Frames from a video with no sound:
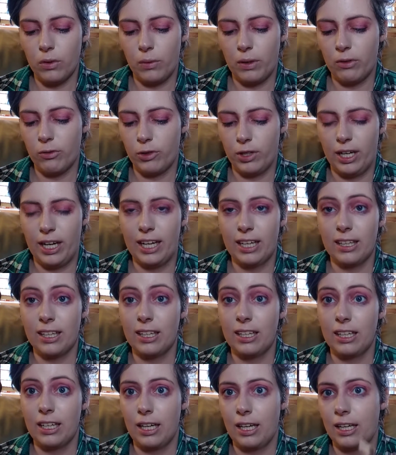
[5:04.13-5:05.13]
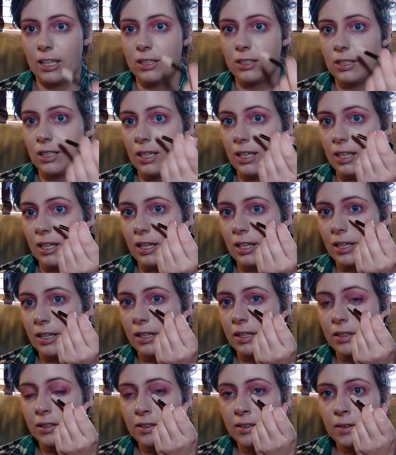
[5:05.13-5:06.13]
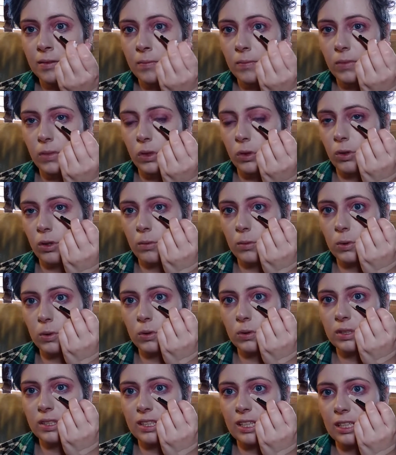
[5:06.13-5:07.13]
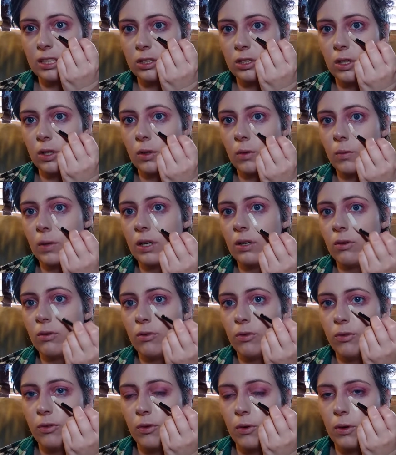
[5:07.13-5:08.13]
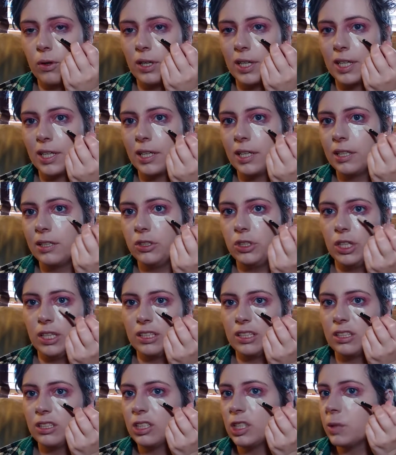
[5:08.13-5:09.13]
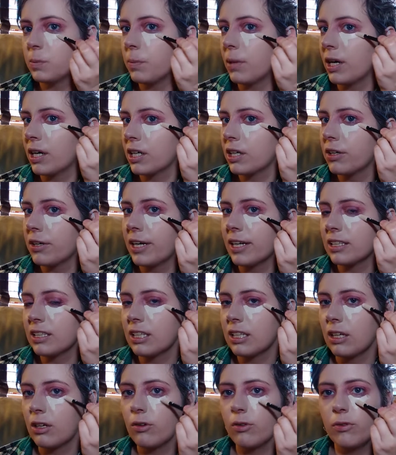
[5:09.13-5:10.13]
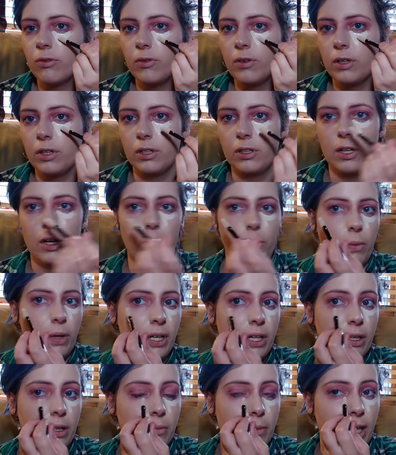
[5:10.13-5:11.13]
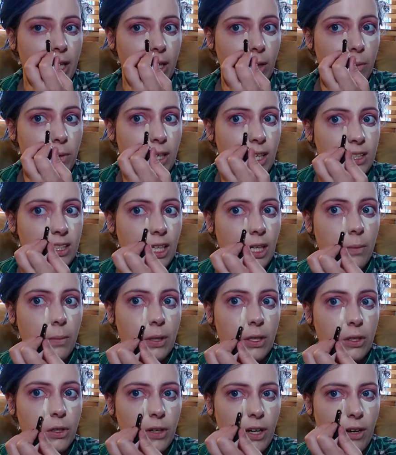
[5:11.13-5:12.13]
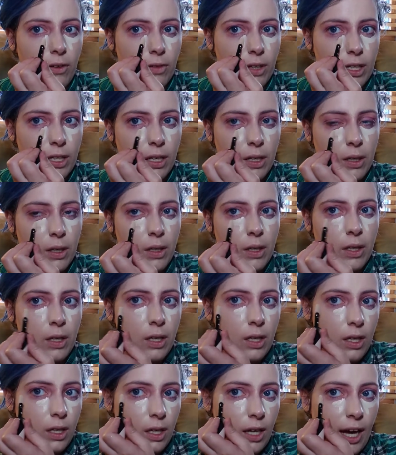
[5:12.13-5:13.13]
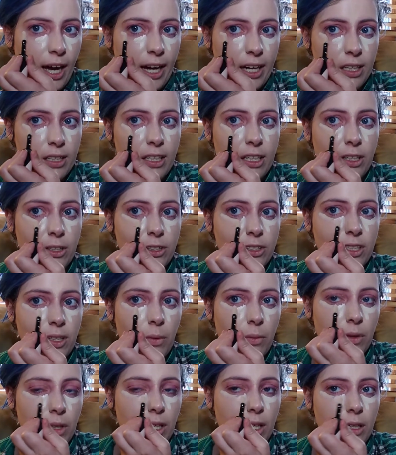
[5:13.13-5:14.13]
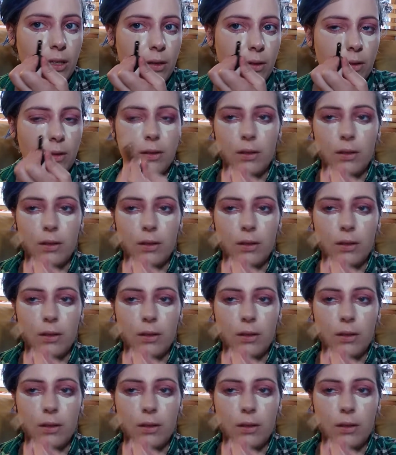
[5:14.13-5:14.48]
the one for highlighting and a normal skin tone one for just spot correcting if you're not wearing makeup that day, but you have like acne or something.